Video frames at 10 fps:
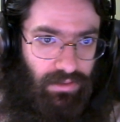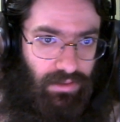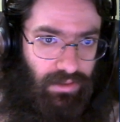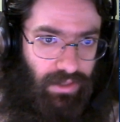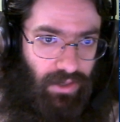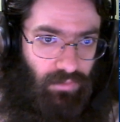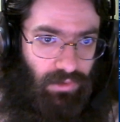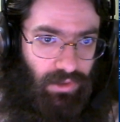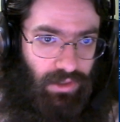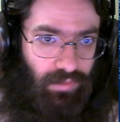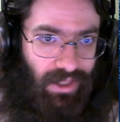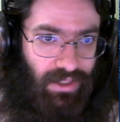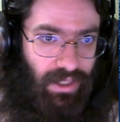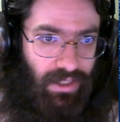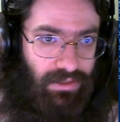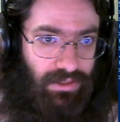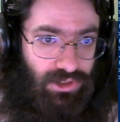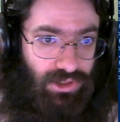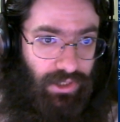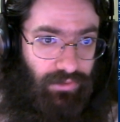now we're going to make a
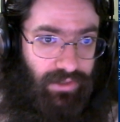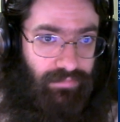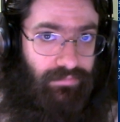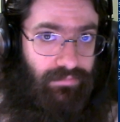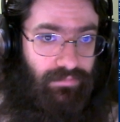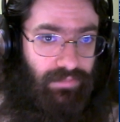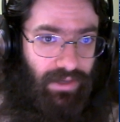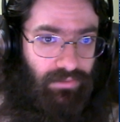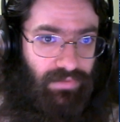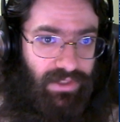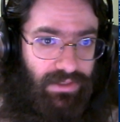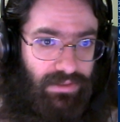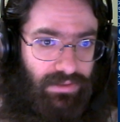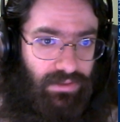dictionary out of these,